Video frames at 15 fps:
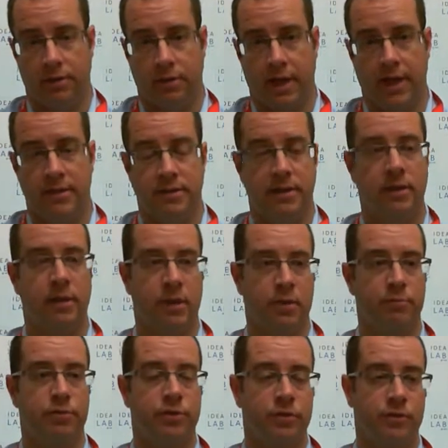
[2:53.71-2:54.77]
ideally
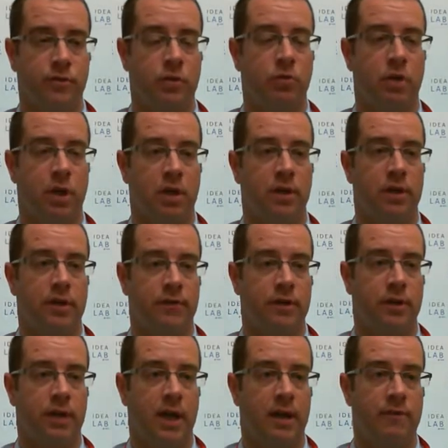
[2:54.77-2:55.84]
improve the quality of
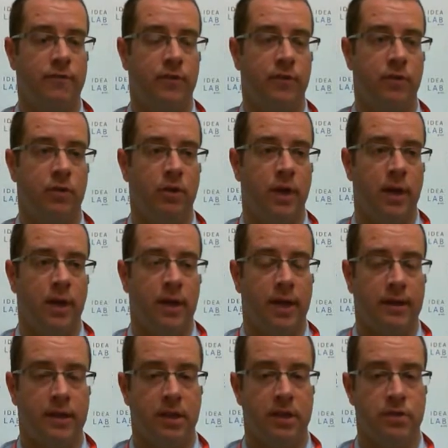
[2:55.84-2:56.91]
their lives. So
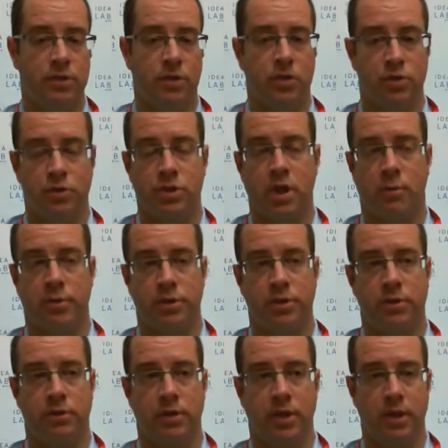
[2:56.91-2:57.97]
I think it's a huge
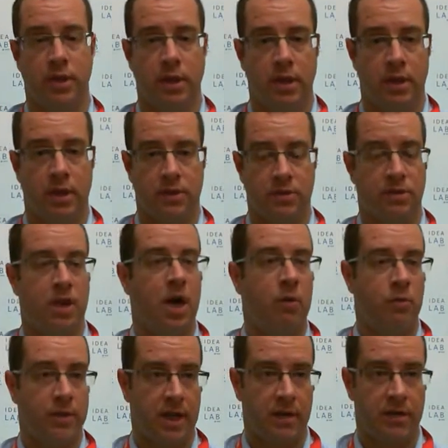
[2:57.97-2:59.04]
opportunity. It's
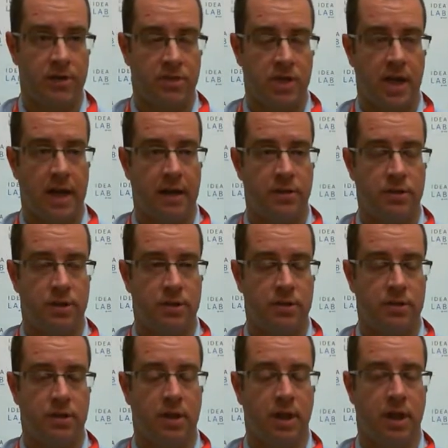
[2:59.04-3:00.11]
not without its
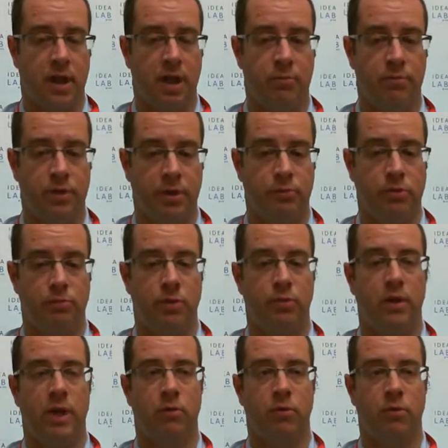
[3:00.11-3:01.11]
challenges, but it will be well